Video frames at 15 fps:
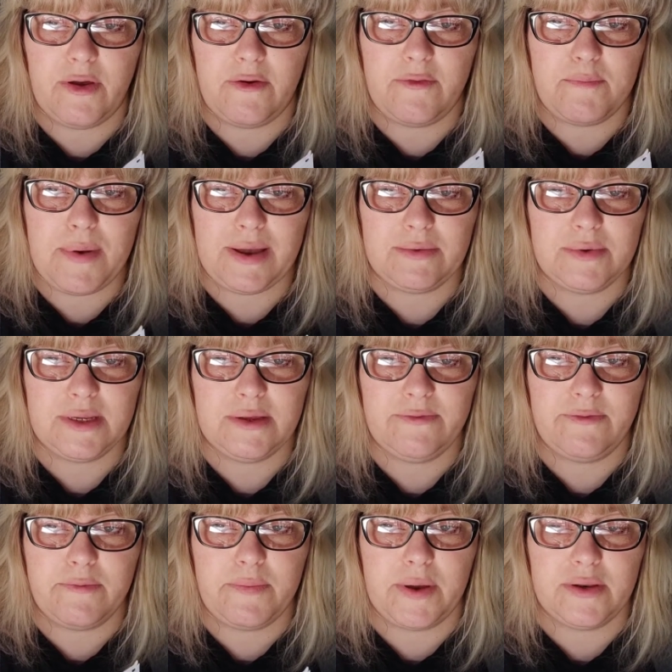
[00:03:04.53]
a mountain
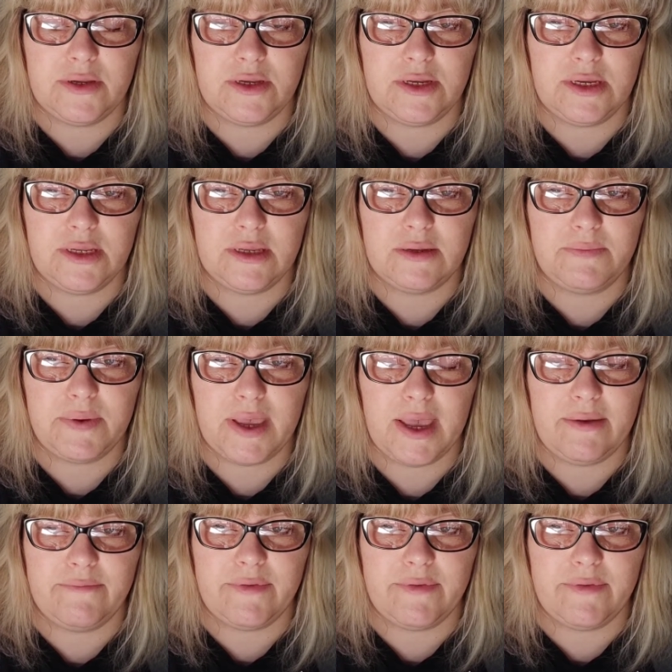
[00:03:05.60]
for bodhicitta became